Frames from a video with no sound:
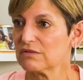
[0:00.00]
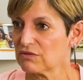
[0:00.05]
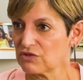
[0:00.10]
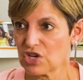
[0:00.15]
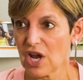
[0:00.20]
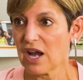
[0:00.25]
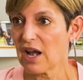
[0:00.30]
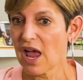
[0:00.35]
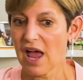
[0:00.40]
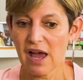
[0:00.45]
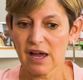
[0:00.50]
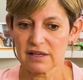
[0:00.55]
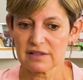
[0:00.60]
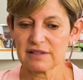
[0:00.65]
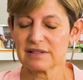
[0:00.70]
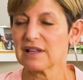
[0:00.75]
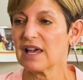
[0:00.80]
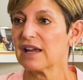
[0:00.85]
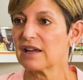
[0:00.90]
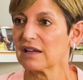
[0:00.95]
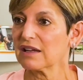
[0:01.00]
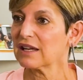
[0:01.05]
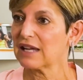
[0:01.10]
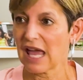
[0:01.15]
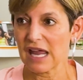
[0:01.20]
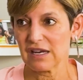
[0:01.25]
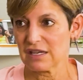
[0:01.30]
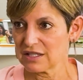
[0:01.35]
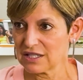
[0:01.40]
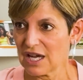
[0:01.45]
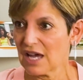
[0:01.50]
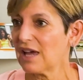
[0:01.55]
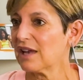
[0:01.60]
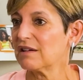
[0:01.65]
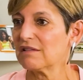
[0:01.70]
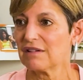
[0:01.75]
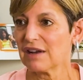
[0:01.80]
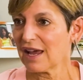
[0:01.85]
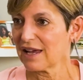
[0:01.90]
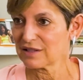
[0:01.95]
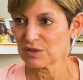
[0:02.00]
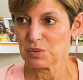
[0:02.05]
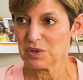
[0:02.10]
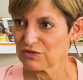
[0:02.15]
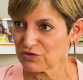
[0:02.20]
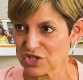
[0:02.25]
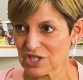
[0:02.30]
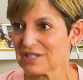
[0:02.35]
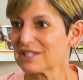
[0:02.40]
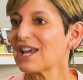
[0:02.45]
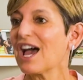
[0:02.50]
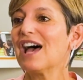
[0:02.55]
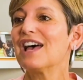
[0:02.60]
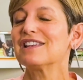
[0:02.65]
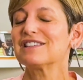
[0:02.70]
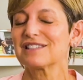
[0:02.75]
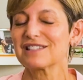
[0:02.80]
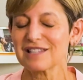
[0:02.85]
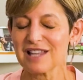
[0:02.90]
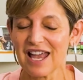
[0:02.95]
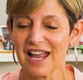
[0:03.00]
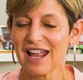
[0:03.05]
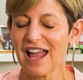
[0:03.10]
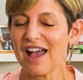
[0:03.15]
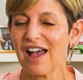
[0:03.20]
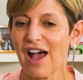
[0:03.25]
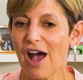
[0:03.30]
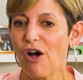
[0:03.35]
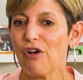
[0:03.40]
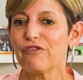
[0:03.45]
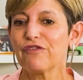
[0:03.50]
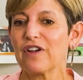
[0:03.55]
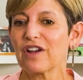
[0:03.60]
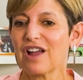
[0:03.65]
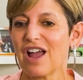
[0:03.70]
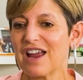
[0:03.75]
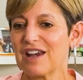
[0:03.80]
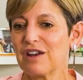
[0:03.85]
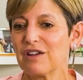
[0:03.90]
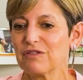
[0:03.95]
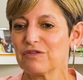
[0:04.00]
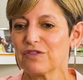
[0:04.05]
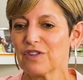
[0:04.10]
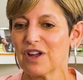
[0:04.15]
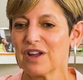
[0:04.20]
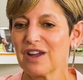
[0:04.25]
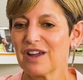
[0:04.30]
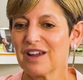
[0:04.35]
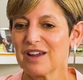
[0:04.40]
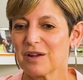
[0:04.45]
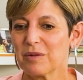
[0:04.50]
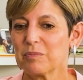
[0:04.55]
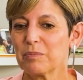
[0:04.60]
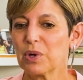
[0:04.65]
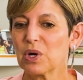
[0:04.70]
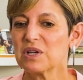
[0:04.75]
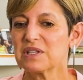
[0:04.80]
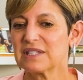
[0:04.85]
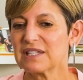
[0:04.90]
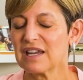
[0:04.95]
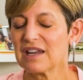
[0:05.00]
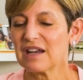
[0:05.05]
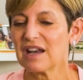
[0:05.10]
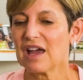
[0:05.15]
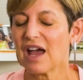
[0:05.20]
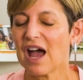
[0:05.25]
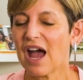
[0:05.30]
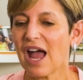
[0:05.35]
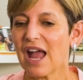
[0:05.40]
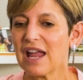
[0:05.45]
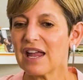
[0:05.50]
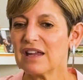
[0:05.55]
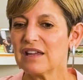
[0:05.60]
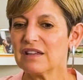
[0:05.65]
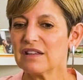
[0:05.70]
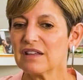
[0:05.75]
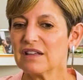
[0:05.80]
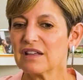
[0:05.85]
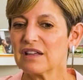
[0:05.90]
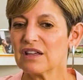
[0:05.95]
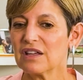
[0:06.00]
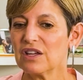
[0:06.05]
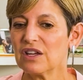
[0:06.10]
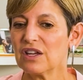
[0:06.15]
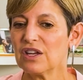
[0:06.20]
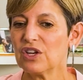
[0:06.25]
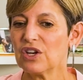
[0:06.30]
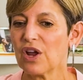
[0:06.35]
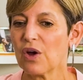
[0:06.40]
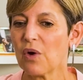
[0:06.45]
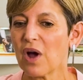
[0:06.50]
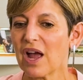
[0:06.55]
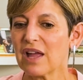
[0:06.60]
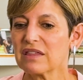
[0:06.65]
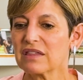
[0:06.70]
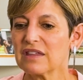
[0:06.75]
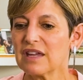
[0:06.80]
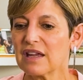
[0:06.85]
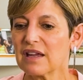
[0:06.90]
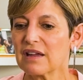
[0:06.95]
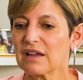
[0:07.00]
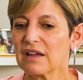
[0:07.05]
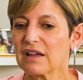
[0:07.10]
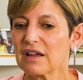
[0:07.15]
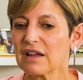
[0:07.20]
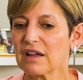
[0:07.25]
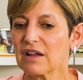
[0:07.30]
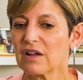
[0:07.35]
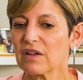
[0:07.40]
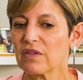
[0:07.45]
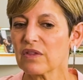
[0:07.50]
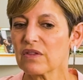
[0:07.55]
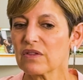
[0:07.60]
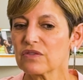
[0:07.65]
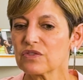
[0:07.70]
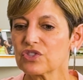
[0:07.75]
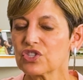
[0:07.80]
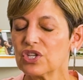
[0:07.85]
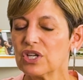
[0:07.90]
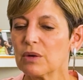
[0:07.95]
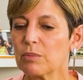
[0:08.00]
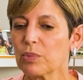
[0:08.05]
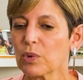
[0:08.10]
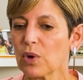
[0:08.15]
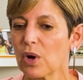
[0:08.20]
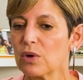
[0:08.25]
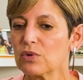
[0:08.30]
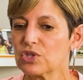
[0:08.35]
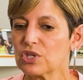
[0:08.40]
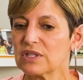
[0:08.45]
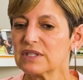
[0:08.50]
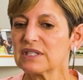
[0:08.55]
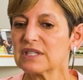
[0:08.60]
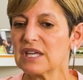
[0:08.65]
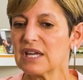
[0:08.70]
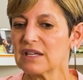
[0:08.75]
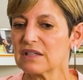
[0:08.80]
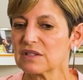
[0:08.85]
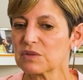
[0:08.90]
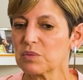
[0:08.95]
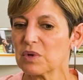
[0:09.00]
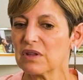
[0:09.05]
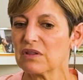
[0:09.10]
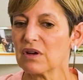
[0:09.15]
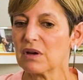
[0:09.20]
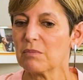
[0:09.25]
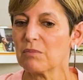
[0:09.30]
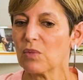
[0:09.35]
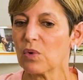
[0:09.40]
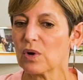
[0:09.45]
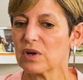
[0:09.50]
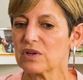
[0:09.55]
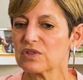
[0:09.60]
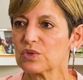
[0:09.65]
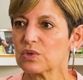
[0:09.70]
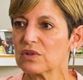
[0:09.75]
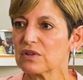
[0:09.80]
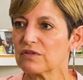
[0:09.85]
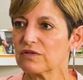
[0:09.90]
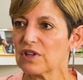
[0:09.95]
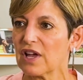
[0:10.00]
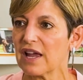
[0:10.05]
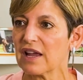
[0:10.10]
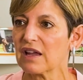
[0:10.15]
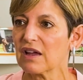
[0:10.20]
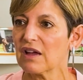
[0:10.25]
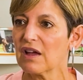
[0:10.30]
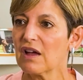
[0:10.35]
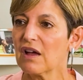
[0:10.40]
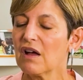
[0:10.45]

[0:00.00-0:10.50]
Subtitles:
Gen X, like get it done, as we've discussed, like alpha kind of person. I think she approaches things with a more sort of like